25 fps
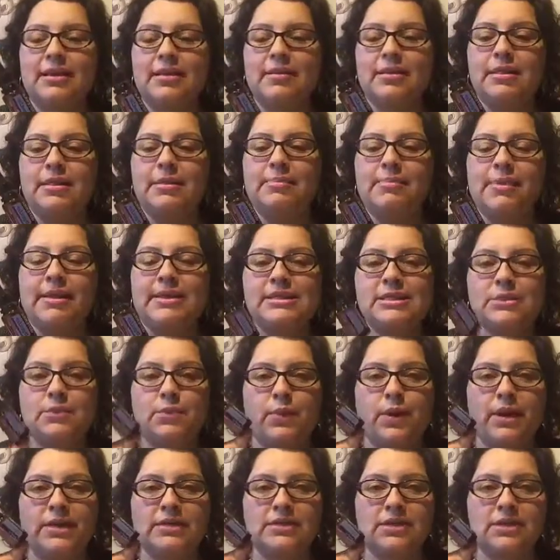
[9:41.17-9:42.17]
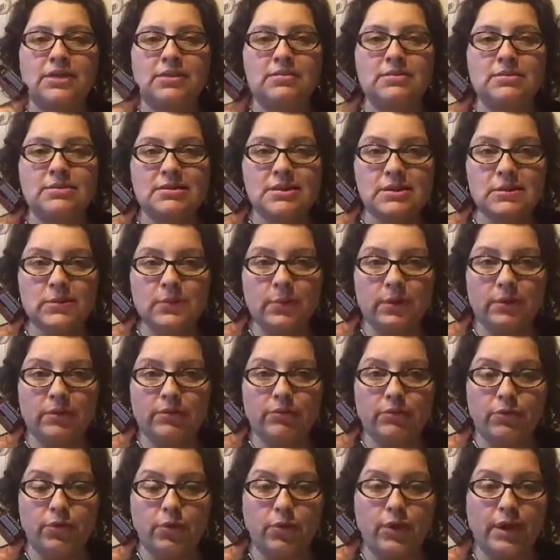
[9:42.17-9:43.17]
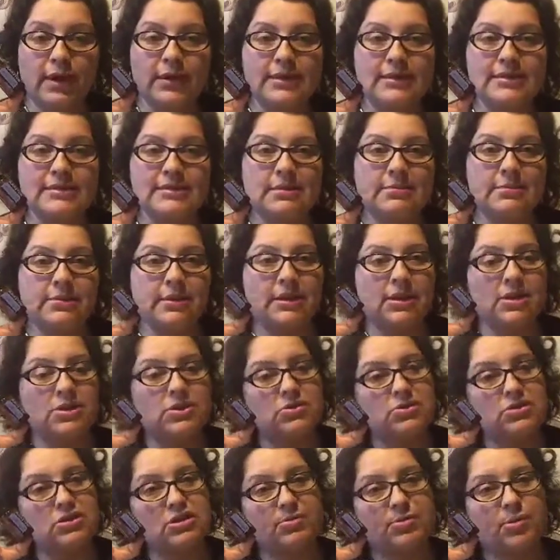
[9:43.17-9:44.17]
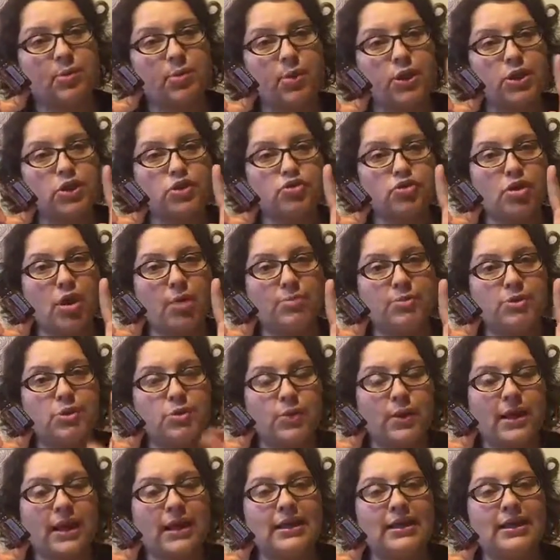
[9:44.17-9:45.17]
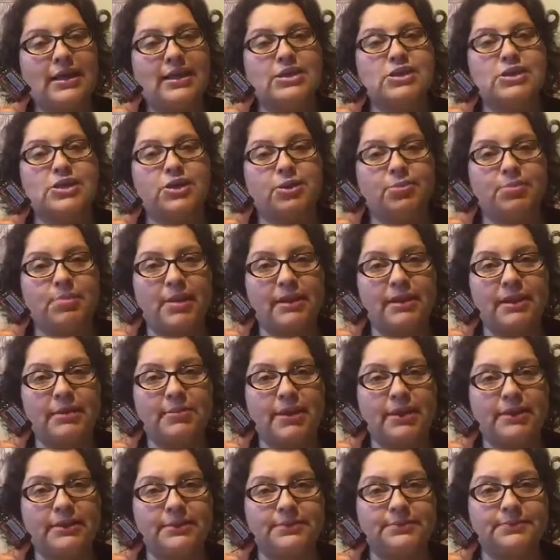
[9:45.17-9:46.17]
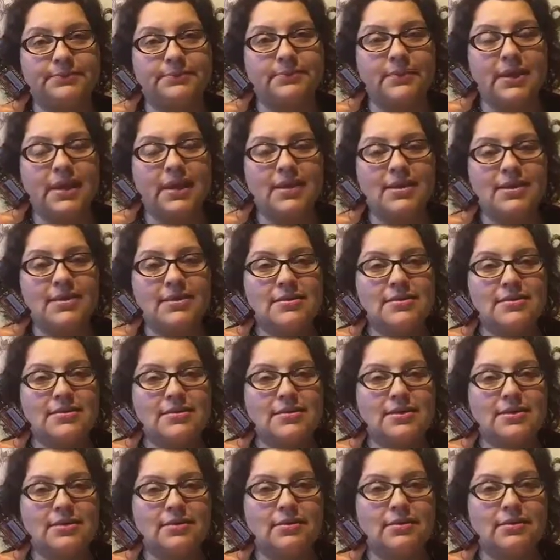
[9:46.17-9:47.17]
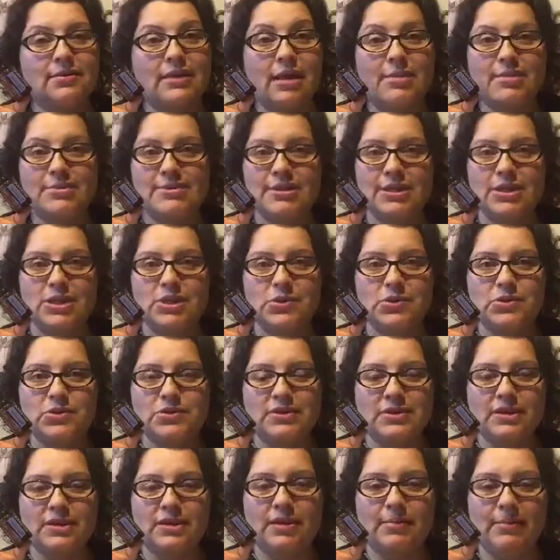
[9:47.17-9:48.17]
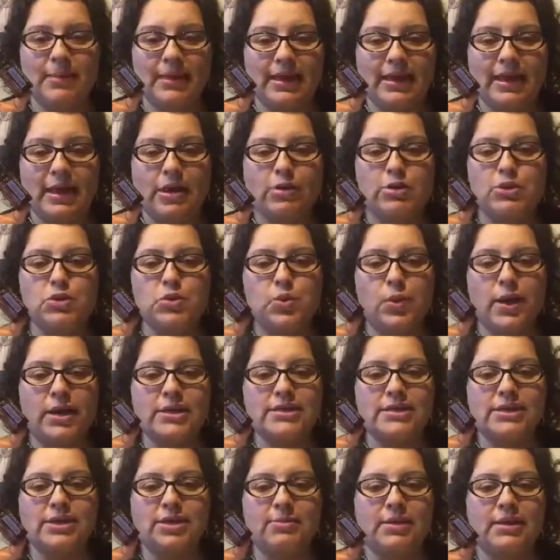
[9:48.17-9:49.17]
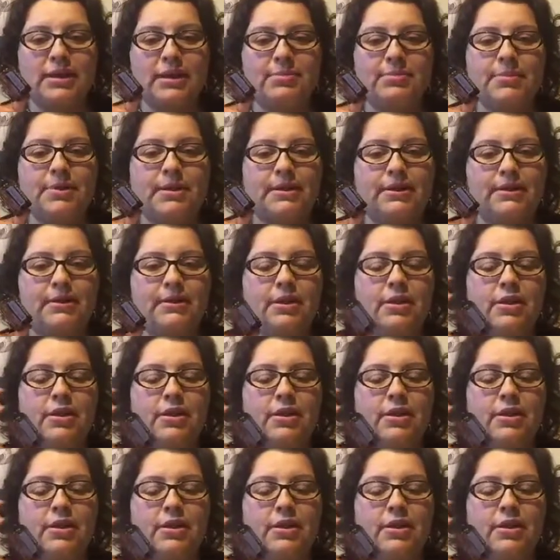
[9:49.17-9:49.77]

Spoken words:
The best way to use this one for any stomach issues is to put 1 drop directly into your belly button. So that was interesting. I mean, it goes right to your belly button.